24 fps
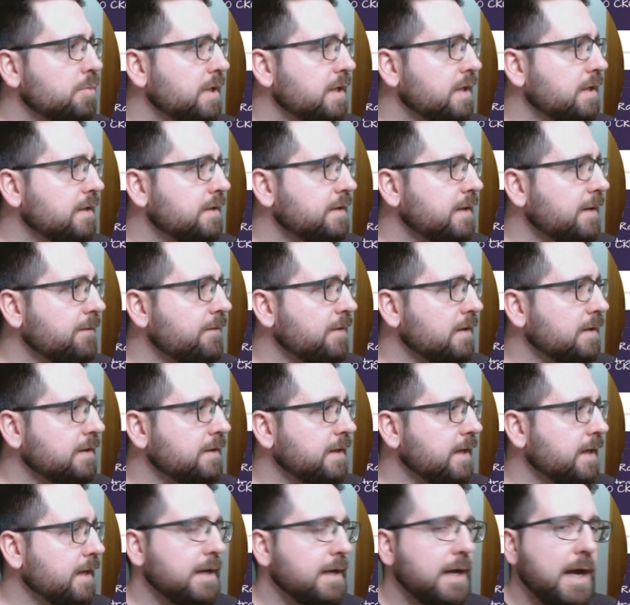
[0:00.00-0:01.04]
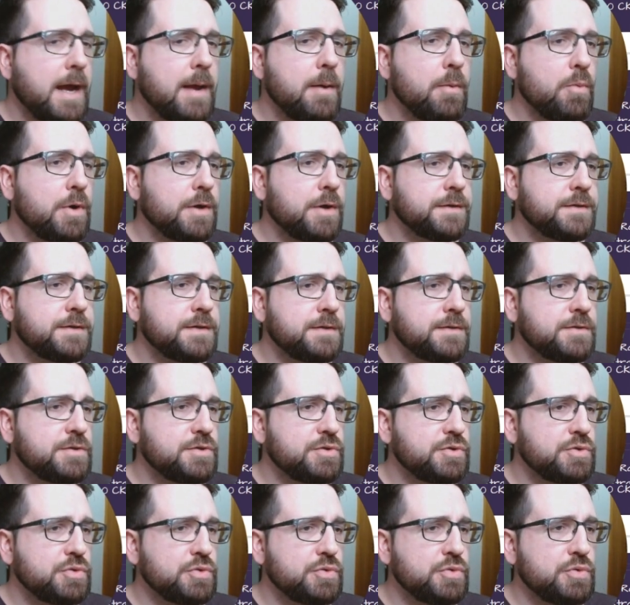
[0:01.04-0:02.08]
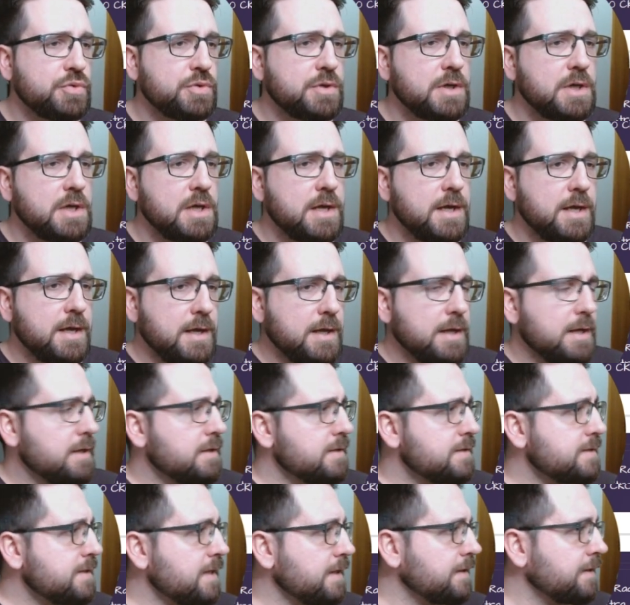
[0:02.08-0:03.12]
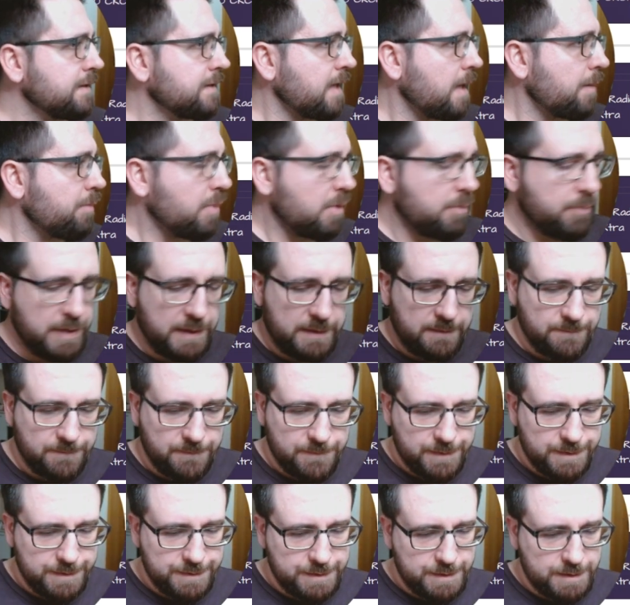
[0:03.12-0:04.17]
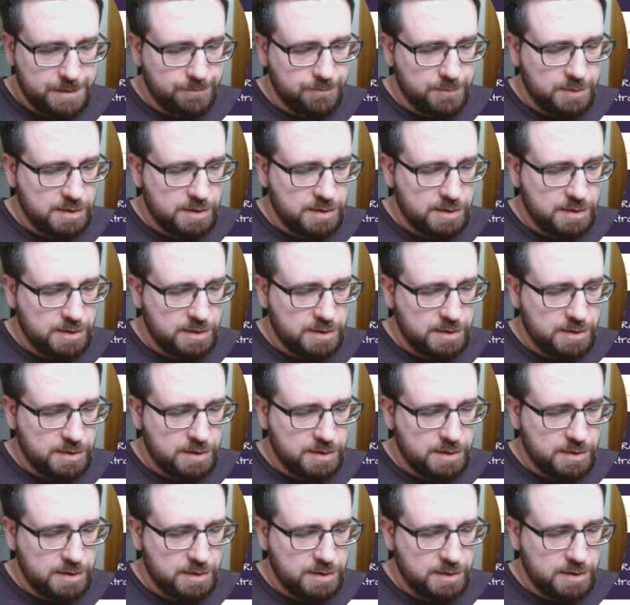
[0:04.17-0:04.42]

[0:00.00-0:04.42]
but I felt like I wanted to set it up a bit further.